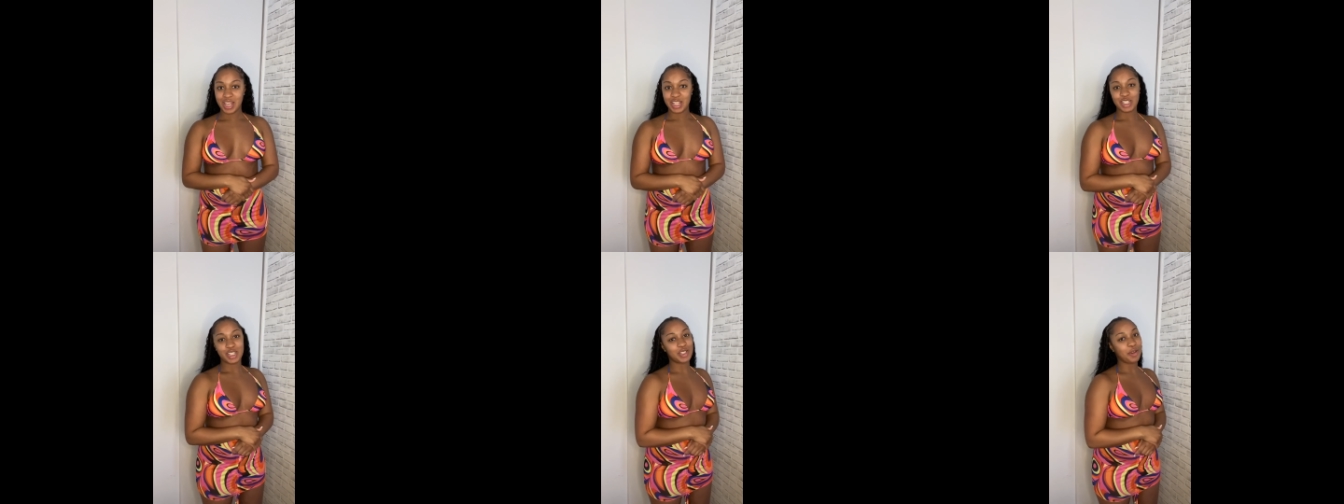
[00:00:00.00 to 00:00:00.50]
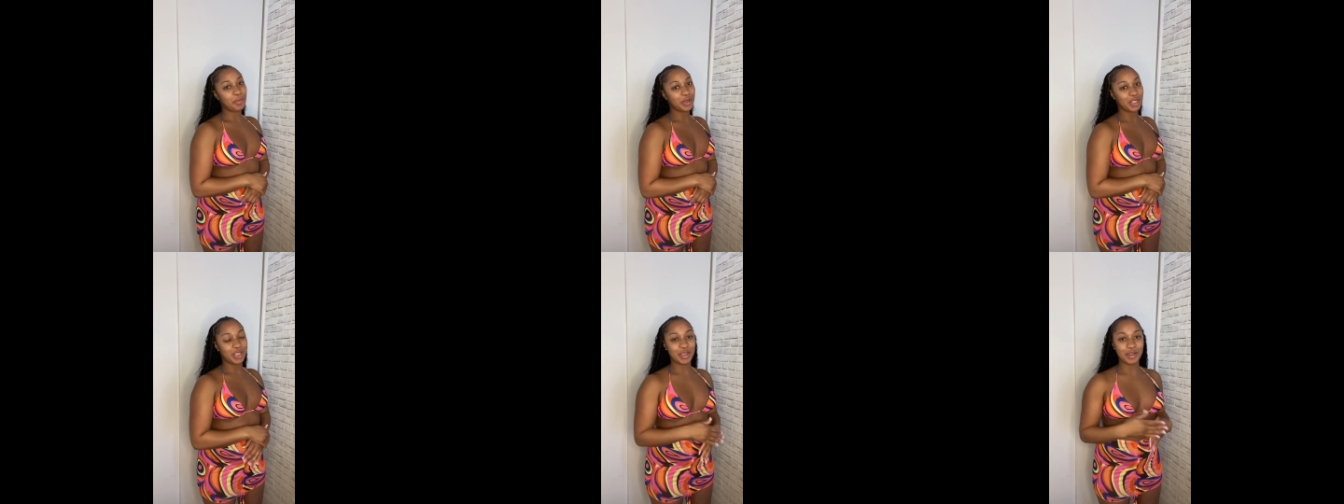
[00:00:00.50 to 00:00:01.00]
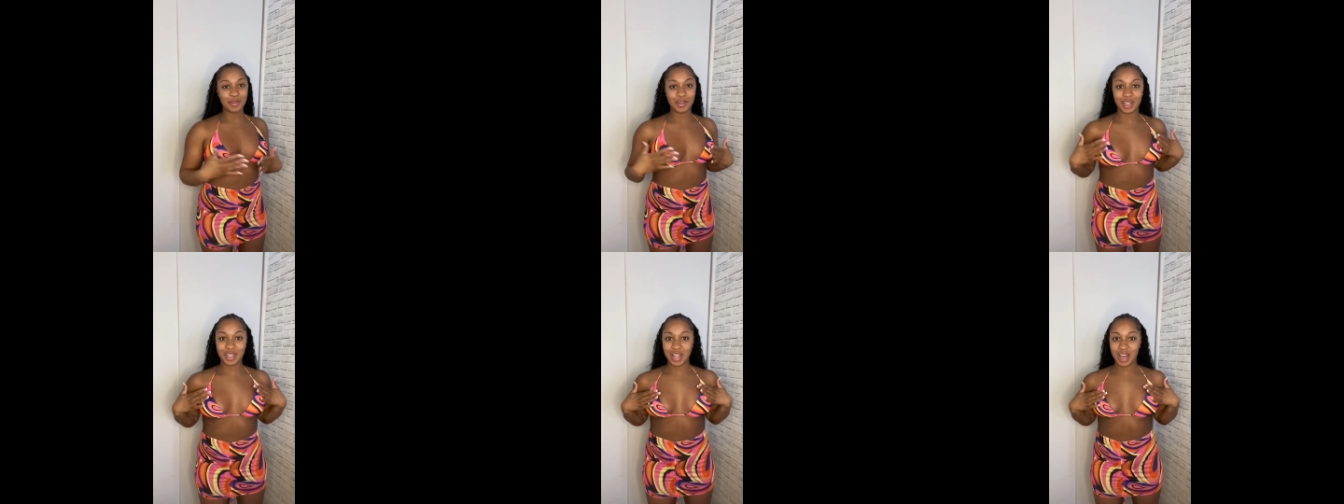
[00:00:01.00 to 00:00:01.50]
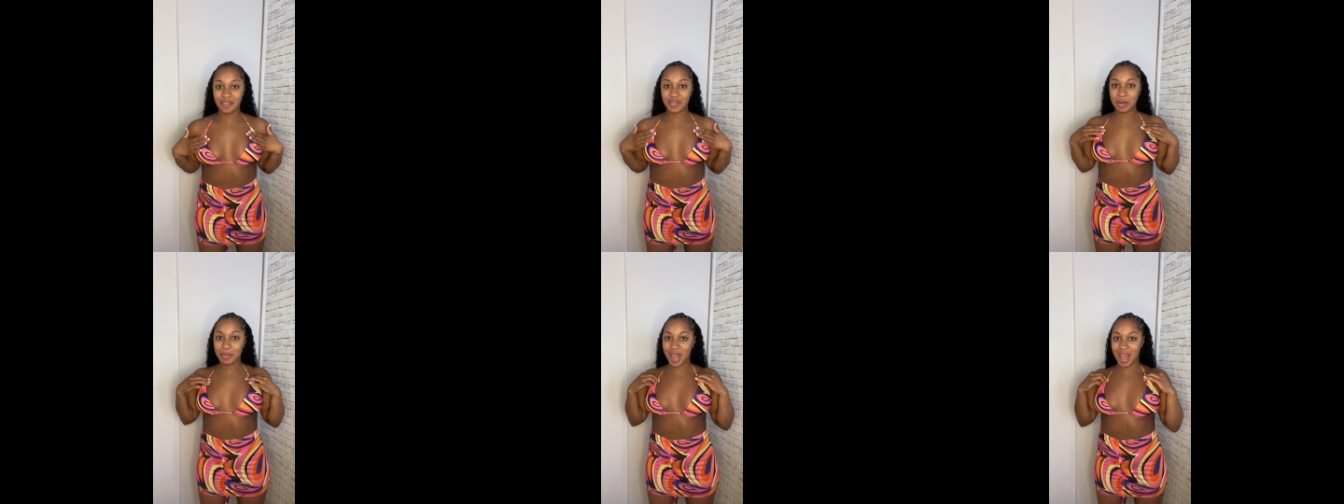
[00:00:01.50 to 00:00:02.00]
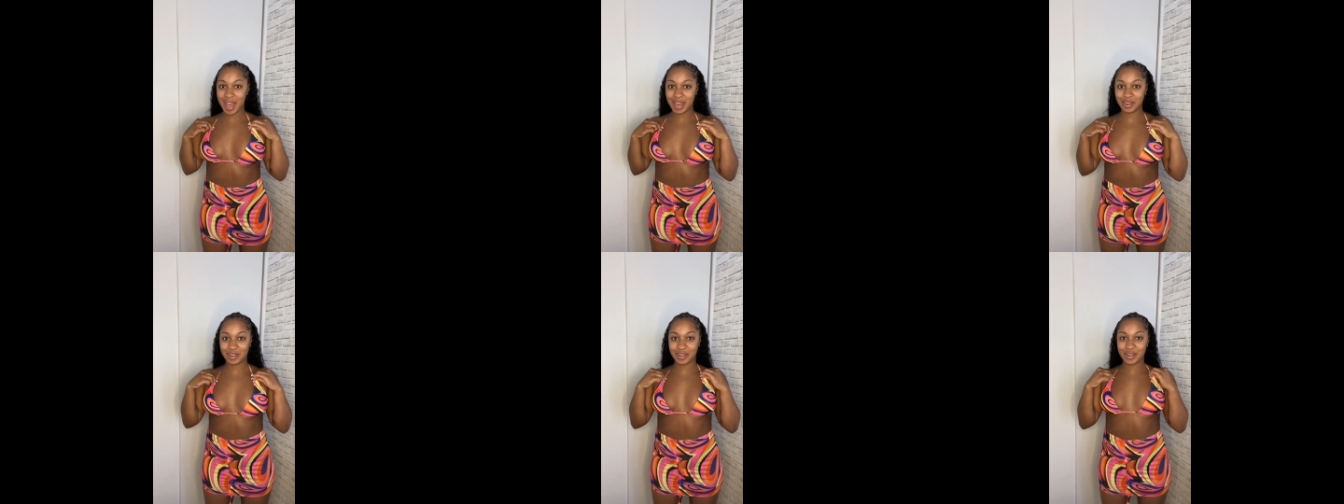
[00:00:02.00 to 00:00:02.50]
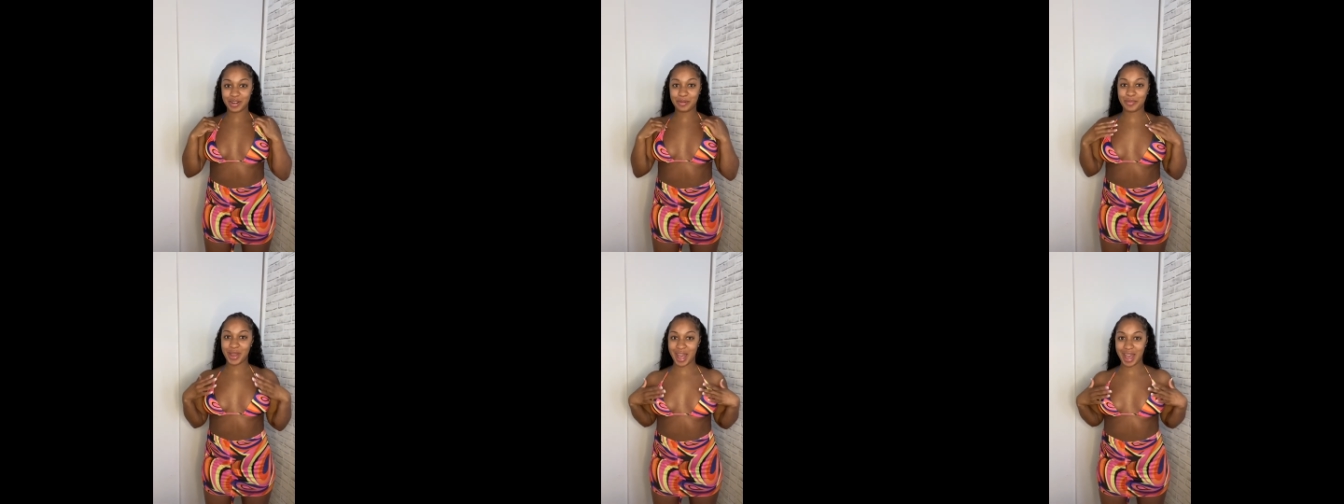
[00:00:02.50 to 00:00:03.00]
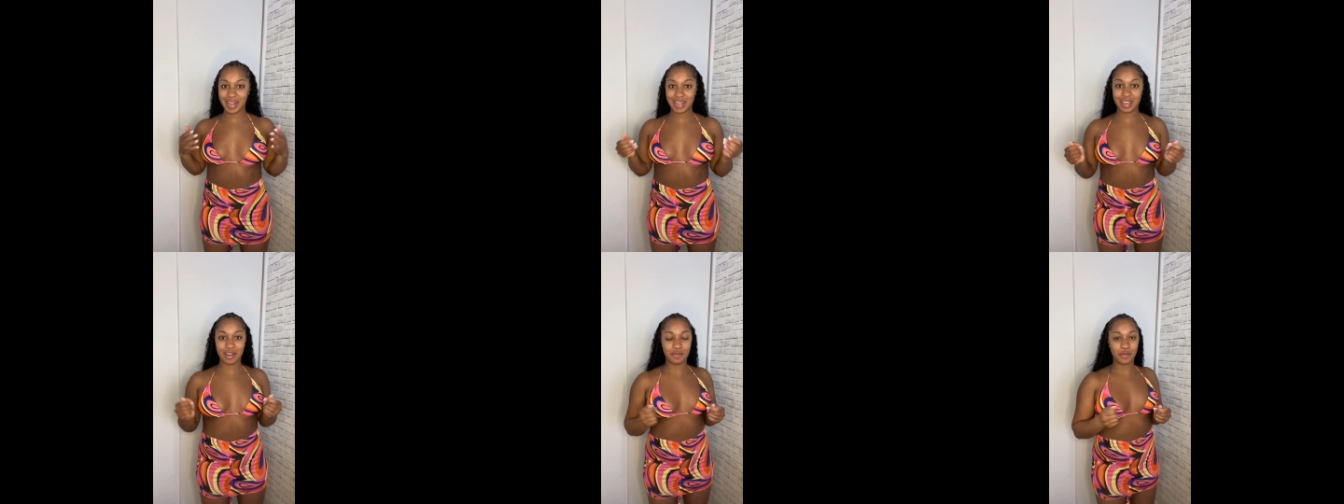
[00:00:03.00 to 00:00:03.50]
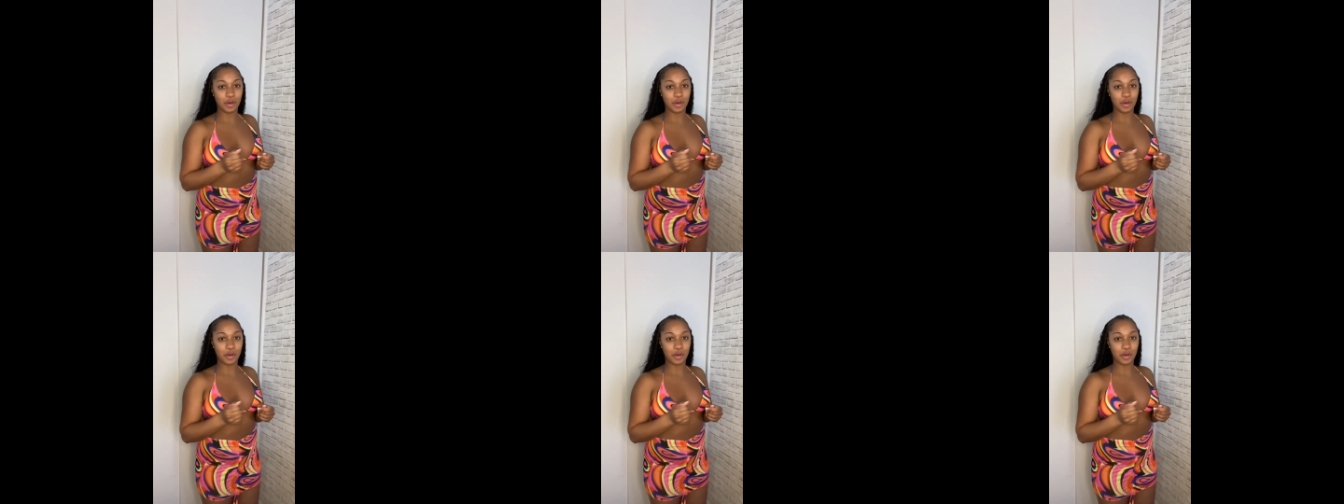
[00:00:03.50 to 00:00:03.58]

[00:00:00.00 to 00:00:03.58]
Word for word: Super cute, love the pattern, padding of